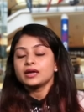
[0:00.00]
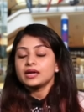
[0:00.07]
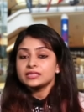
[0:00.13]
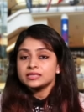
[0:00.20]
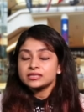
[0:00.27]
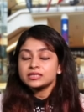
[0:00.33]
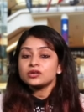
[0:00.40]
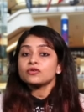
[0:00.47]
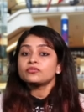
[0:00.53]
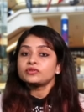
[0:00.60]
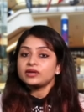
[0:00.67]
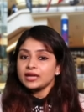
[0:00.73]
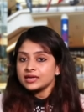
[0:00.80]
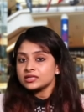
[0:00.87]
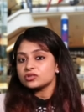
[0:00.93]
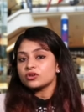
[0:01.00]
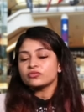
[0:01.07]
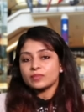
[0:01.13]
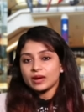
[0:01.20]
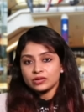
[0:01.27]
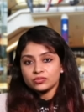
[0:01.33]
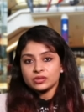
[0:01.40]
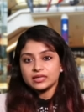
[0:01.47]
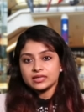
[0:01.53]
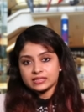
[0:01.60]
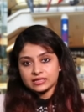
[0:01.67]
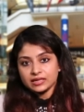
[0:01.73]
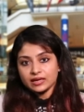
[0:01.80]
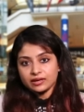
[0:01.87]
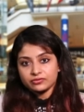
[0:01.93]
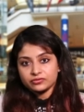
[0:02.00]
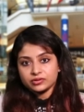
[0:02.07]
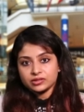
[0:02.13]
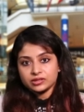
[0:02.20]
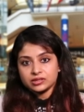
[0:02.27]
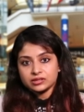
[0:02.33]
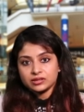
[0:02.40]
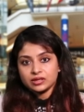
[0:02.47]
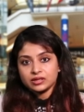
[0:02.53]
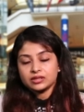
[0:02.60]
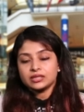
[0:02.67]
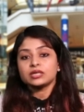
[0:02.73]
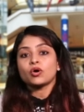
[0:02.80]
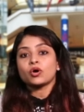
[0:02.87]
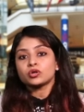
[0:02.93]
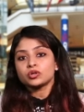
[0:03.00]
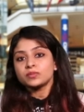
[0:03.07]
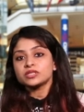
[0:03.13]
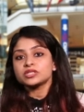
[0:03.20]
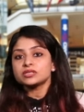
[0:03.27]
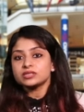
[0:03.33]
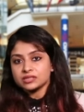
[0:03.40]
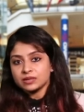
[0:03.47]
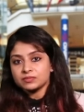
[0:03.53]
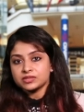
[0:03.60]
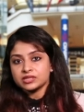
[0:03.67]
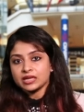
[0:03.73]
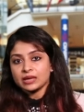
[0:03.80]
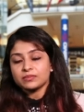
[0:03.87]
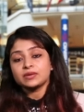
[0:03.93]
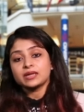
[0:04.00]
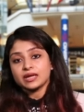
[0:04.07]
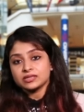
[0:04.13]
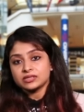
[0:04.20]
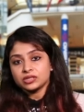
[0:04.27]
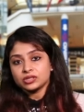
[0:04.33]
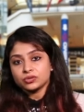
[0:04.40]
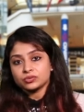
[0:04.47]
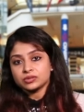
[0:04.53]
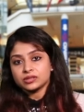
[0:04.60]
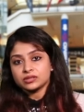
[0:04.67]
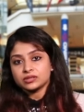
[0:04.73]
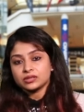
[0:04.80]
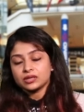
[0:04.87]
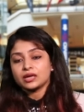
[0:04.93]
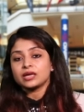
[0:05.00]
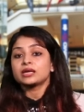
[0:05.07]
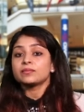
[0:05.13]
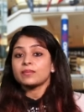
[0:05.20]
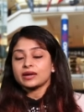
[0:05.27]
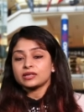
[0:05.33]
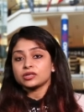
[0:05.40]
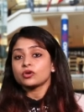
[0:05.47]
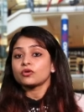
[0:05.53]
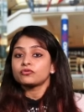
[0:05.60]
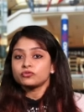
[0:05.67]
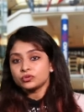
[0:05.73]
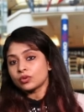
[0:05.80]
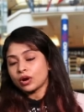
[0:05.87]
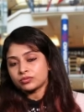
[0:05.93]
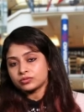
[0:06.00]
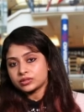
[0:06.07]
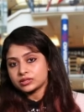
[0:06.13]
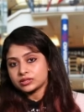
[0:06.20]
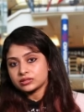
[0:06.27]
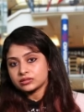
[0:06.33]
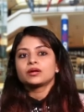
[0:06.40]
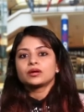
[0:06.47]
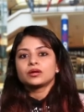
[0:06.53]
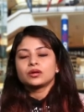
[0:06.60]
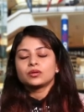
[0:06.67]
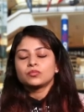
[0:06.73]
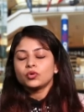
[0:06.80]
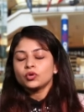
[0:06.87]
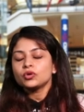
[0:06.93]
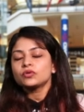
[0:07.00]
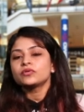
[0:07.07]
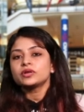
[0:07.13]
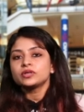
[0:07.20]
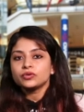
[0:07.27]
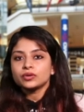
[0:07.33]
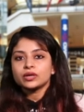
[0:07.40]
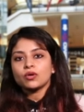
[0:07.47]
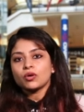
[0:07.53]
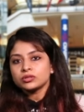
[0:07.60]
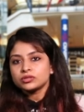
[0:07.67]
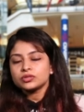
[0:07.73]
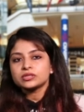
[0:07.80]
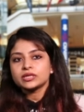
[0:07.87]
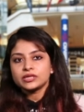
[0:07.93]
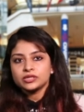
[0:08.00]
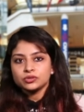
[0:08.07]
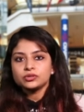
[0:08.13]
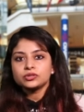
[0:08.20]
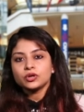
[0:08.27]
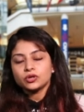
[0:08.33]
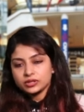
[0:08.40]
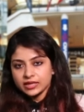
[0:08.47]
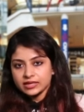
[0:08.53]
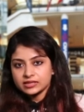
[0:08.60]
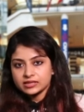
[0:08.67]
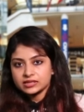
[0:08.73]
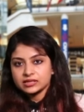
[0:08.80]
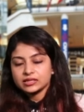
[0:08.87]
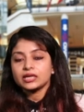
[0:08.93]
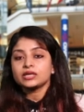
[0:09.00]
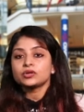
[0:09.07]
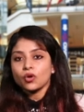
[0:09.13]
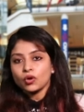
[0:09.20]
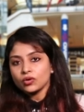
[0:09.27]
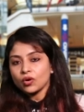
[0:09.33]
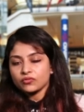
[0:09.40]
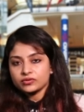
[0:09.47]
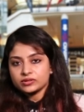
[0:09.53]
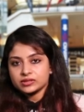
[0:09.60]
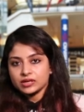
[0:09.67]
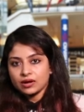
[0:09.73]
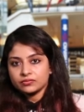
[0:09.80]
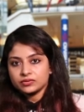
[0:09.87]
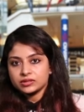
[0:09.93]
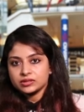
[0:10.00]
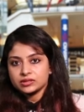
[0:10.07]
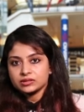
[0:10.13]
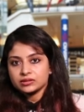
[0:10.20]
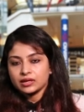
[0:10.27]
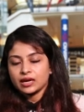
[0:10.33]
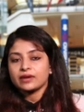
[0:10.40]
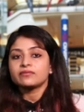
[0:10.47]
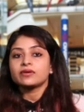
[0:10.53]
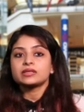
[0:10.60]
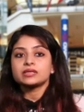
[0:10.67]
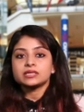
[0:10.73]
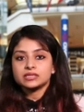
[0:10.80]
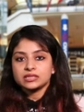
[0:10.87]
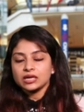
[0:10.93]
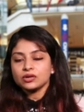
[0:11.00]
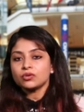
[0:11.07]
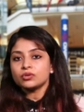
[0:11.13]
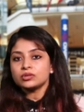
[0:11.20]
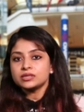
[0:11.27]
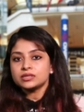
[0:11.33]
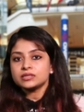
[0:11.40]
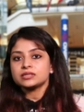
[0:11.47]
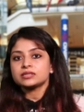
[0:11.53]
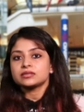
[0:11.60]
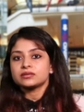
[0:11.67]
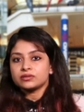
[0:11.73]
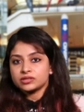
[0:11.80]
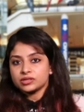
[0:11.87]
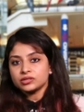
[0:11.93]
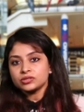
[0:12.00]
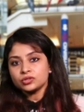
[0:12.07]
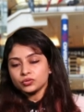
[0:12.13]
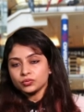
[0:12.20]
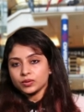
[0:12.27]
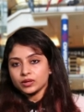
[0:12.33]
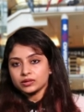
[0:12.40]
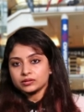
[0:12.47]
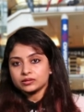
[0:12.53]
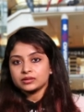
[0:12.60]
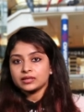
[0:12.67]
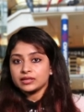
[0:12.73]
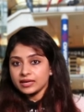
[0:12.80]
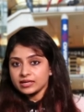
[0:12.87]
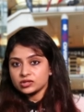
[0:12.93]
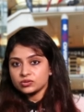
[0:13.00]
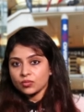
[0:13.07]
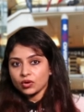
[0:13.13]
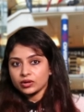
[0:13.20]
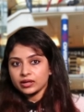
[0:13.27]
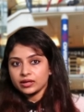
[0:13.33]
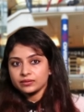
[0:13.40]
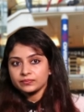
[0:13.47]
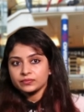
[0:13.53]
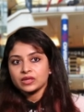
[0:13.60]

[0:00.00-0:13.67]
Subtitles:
Instead of days of manual testing effort, the automation scripts can be executed in a matter of few hours. Moreover, you can also schedule your tests in non-office hours, and when the stakeholders return to work the next morning,